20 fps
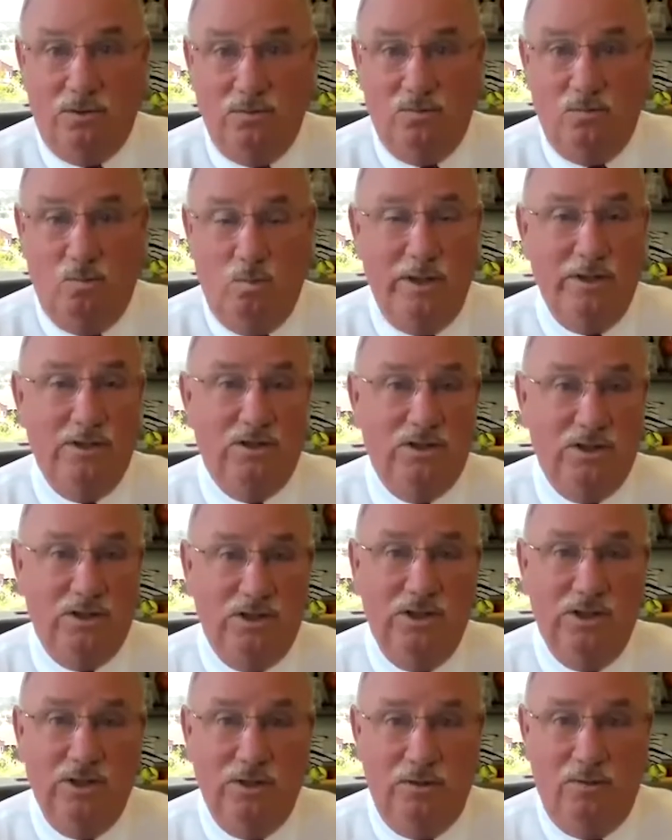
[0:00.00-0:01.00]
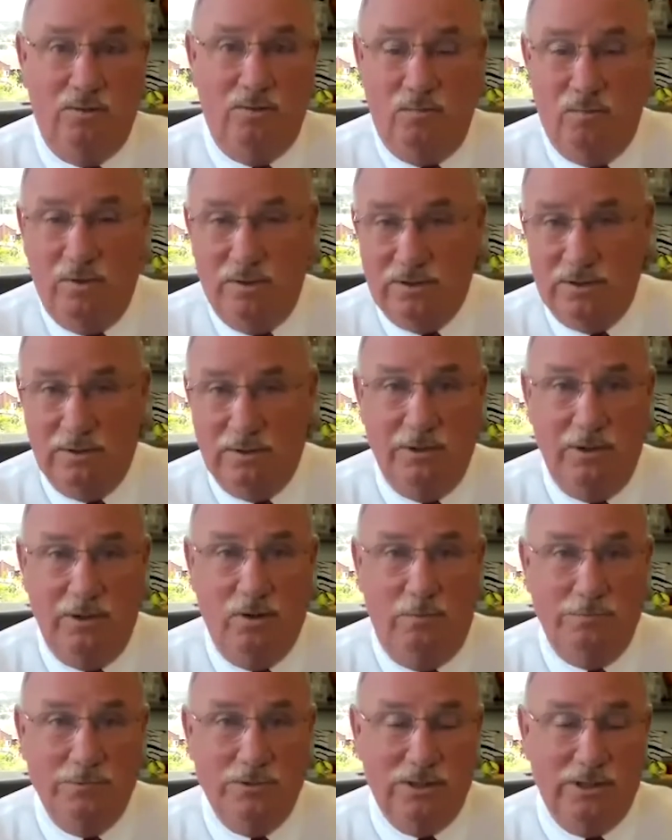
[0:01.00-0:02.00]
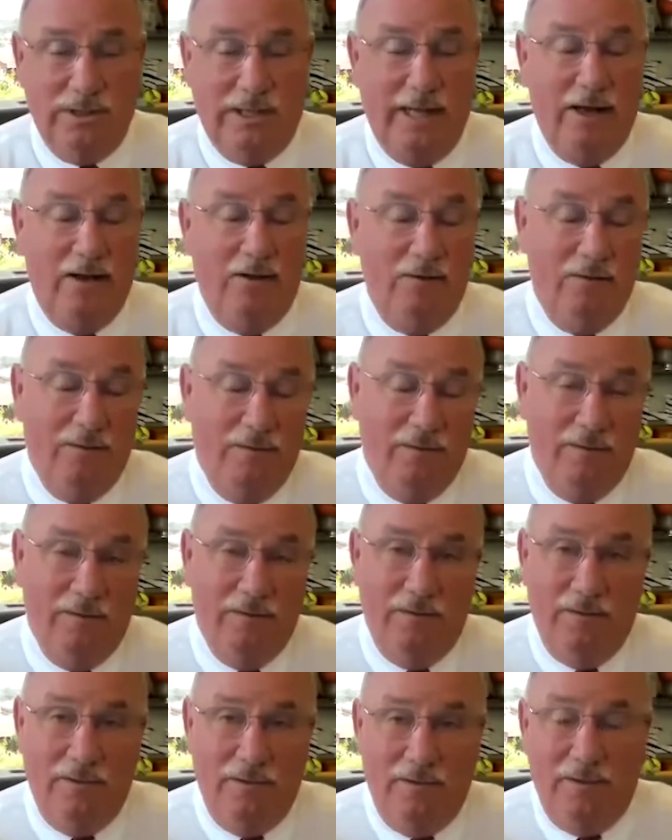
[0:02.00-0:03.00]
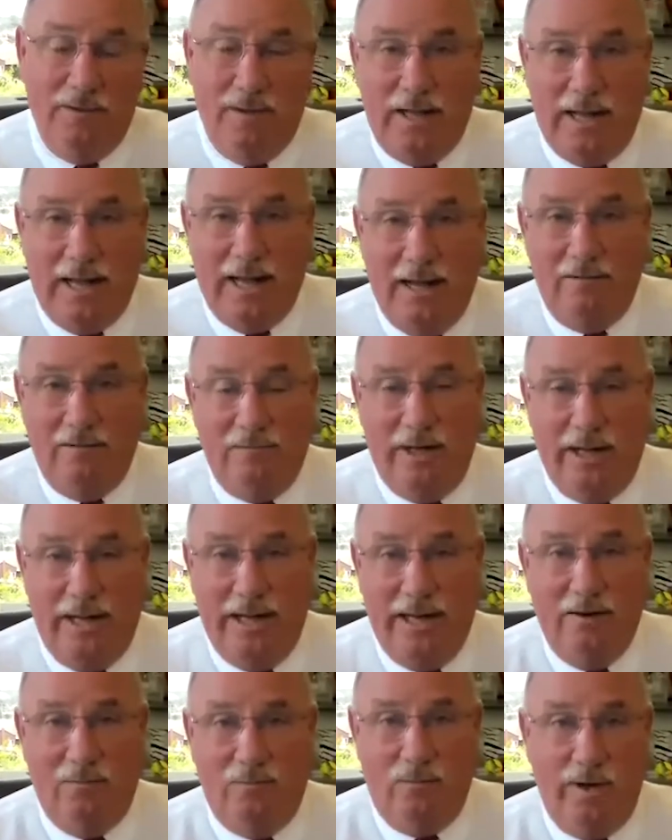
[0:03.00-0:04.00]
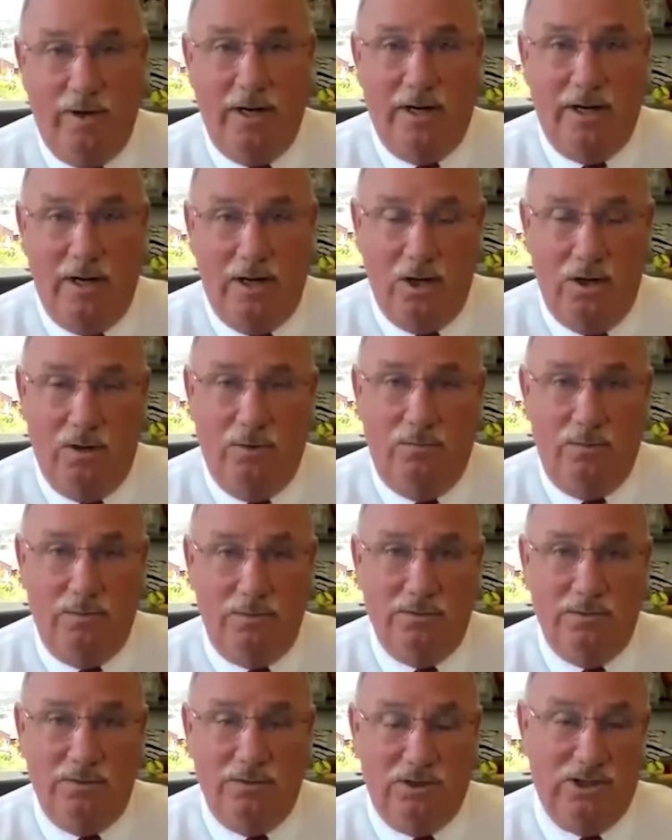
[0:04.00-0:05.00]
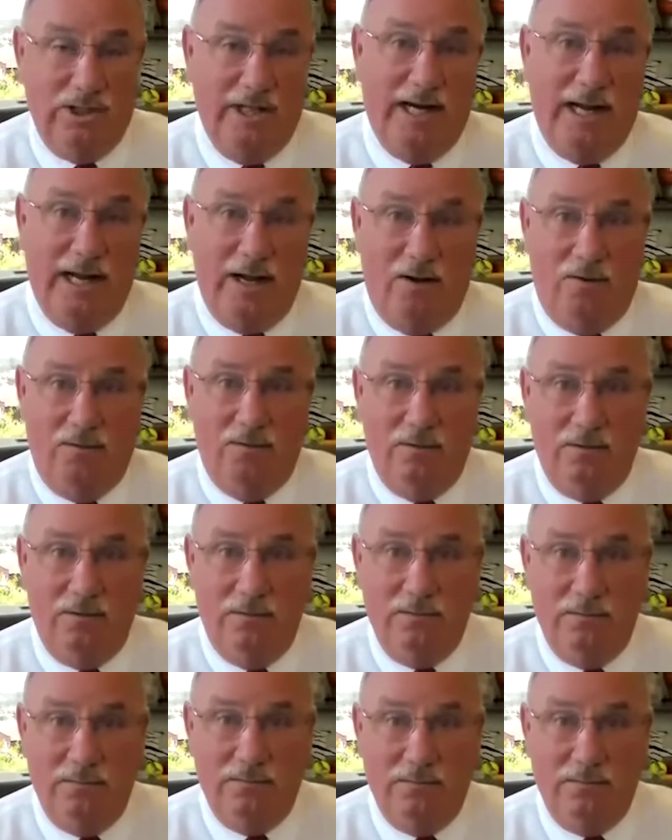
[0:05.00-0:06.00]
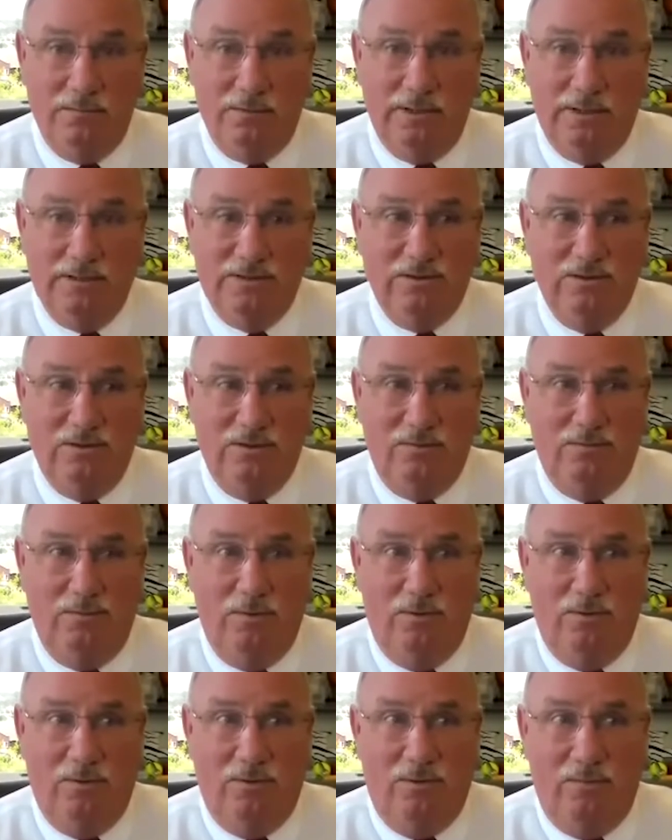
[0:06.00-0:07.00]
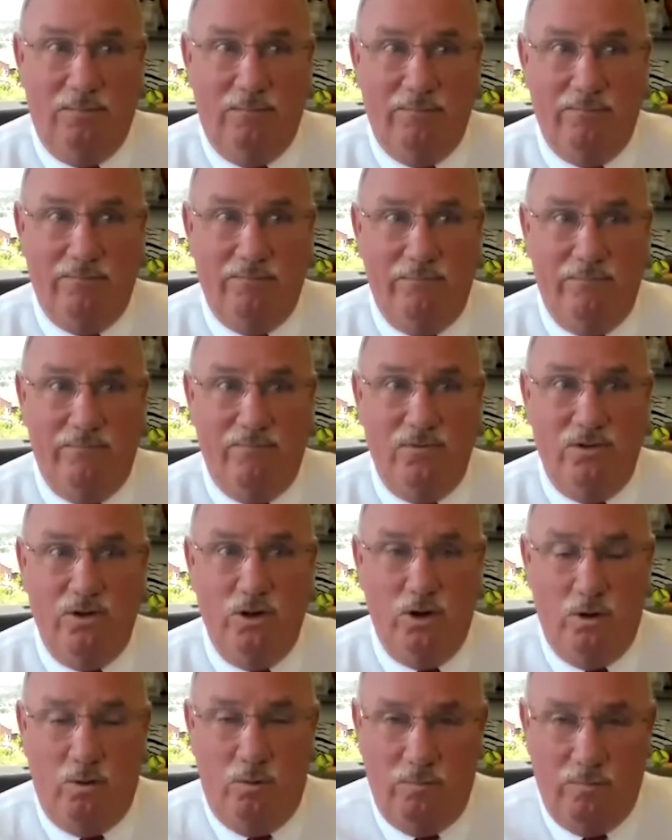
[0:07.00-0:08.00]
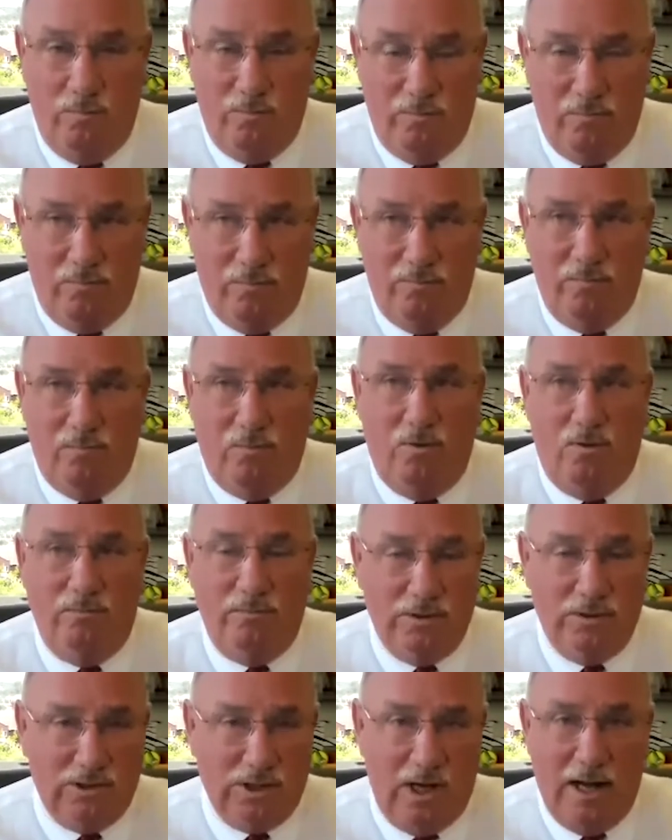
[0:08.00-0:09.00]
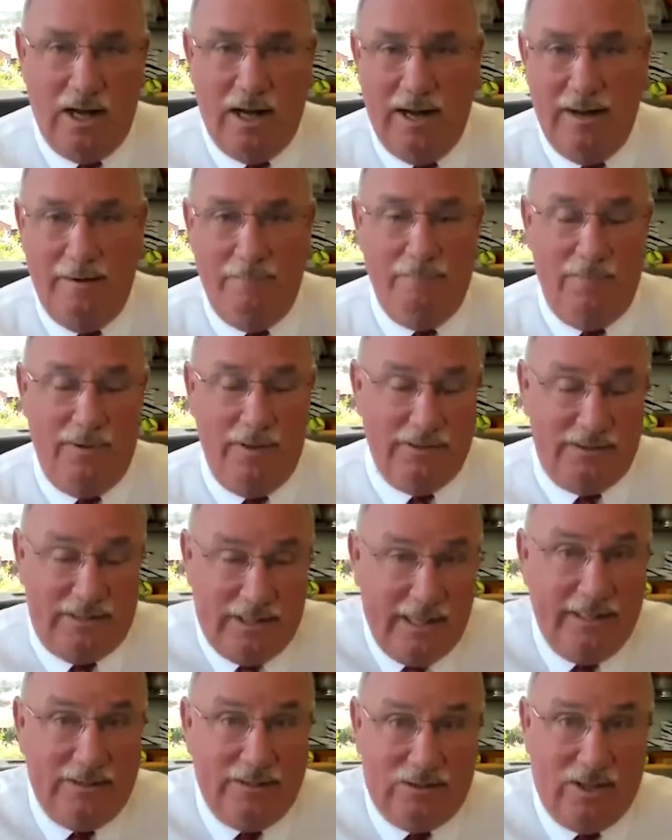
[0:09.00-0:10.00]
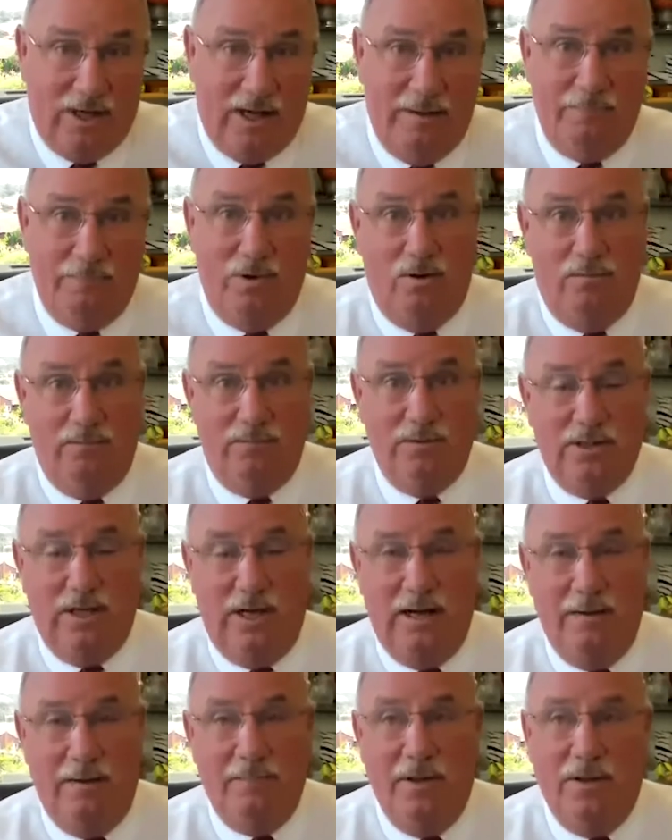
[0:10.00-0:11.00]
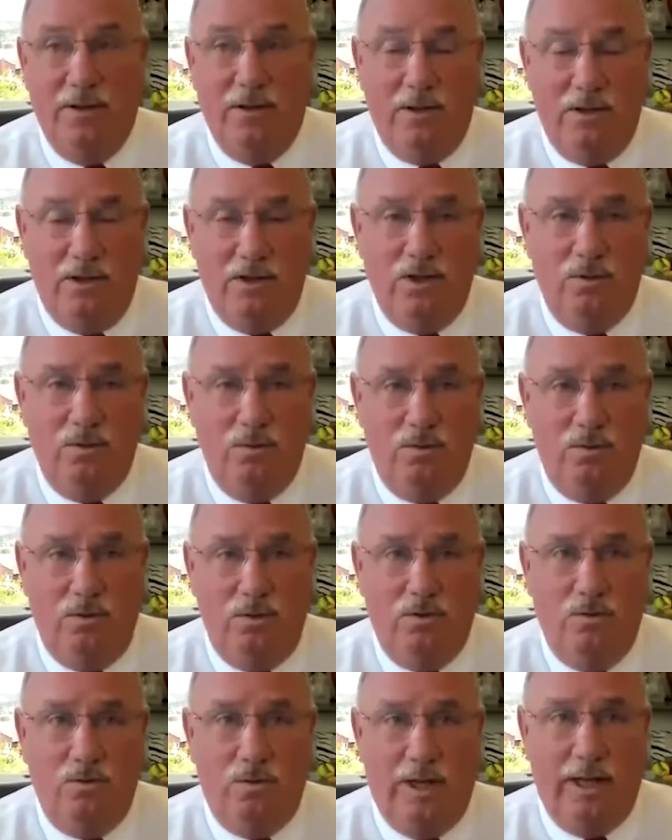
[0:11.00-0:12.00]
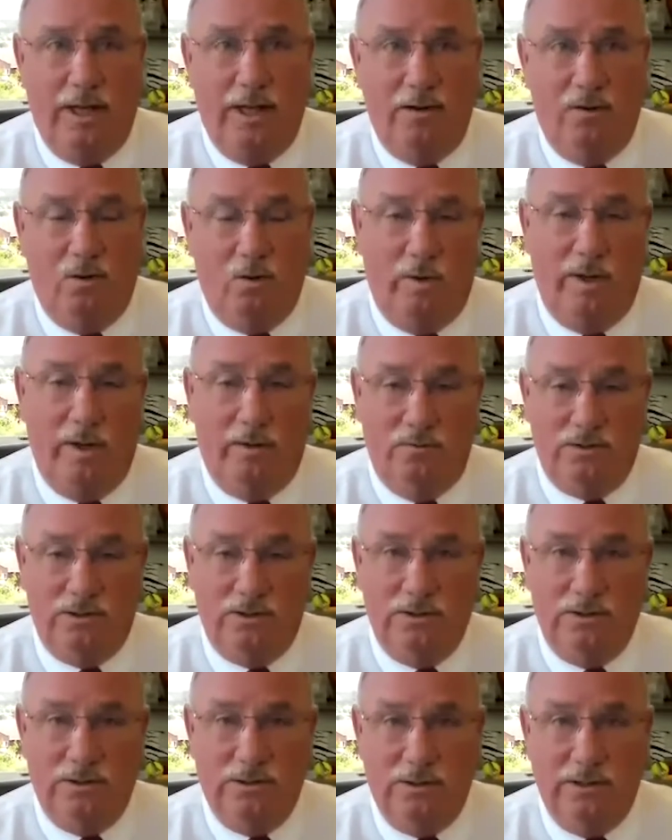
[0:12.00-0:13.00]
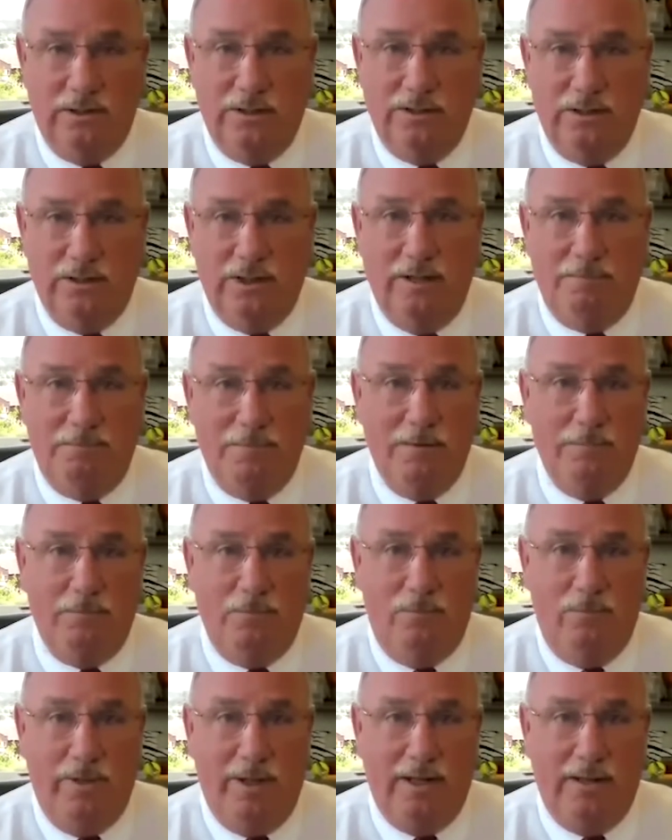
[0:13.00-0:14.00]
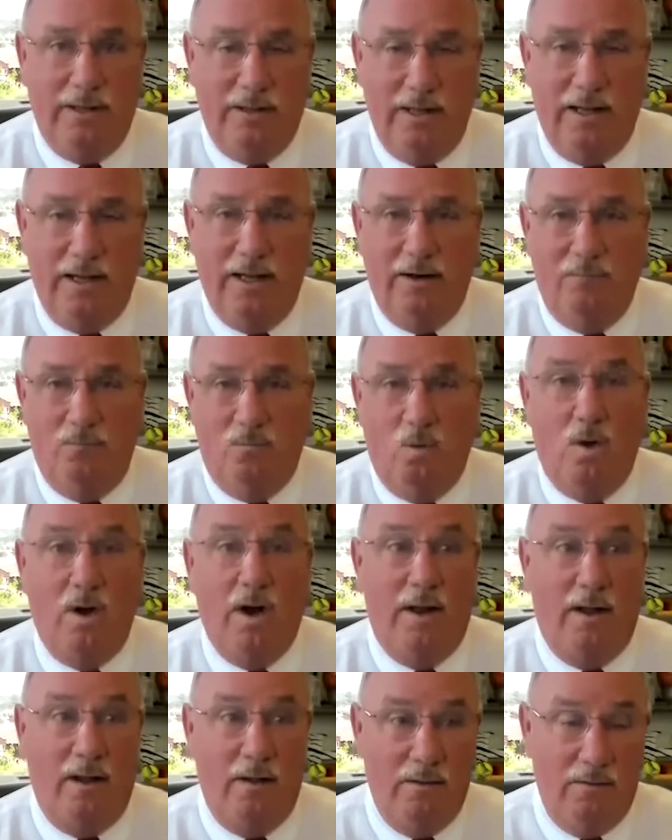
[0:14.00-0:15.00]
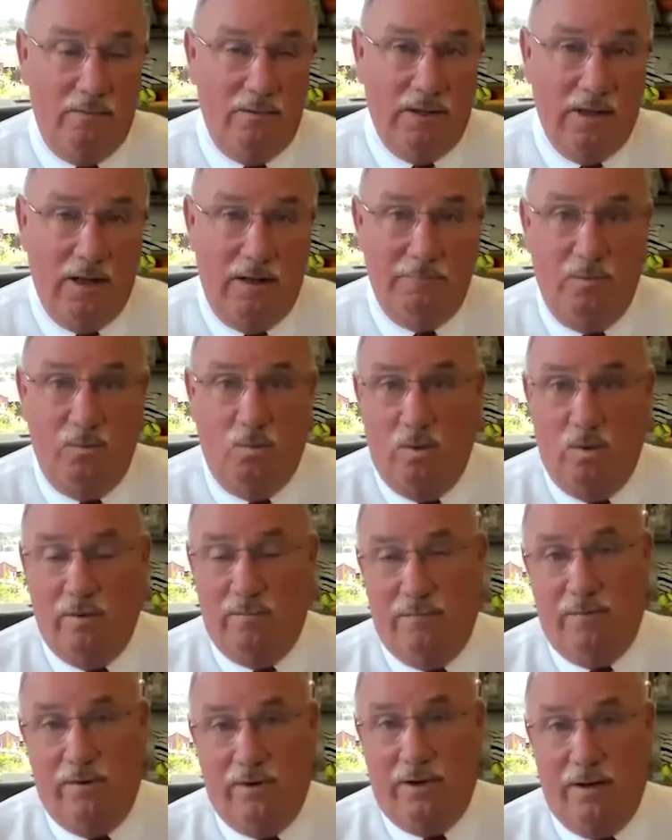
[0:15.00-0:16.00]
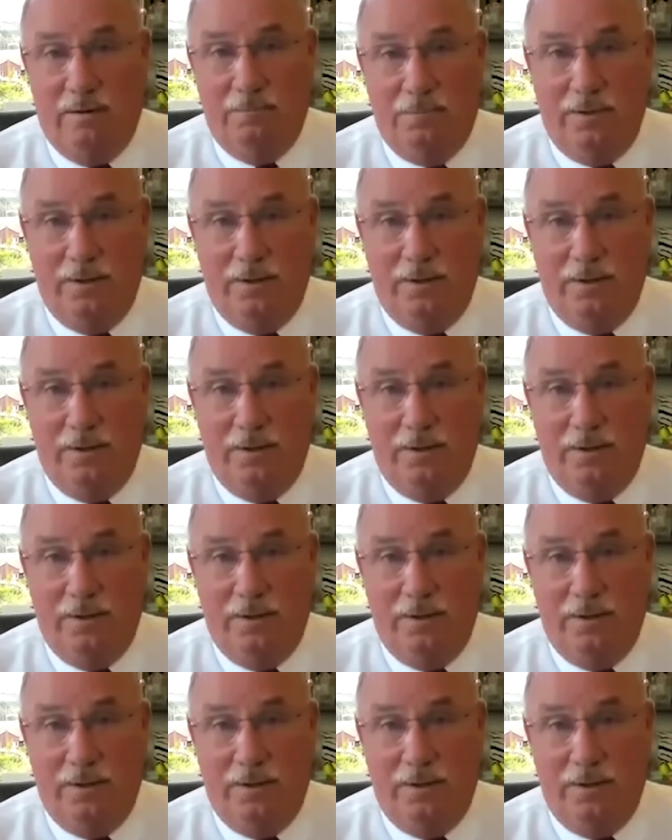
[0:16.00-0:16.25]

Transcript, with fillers: We still, when somebody opens an account, have a handwritten note sent out. And so, you know, over time, it takes time, but over time, you get loyalty, and you get people that then want to come and work for the company.